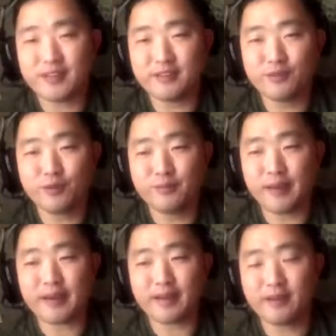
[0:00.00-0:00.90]
He's going
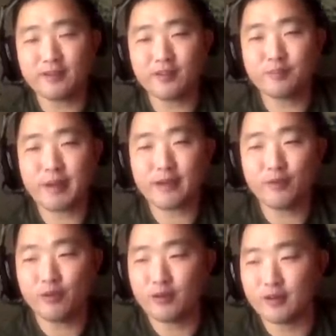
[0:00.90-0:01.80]
back here in this back
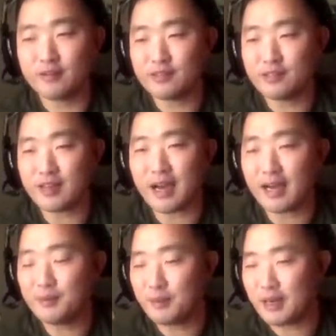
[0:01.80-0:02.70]
corner. Is he going to
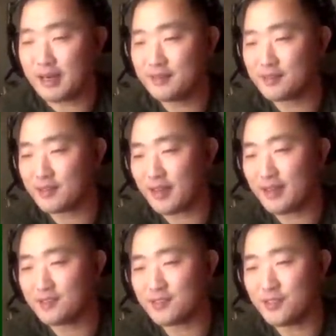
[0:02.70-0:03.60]
hide behind this
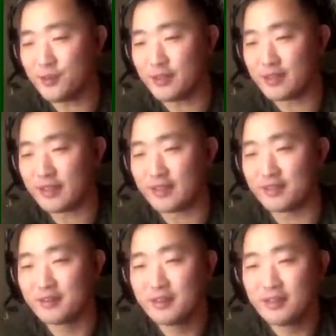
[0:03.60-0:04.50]
AC unit again?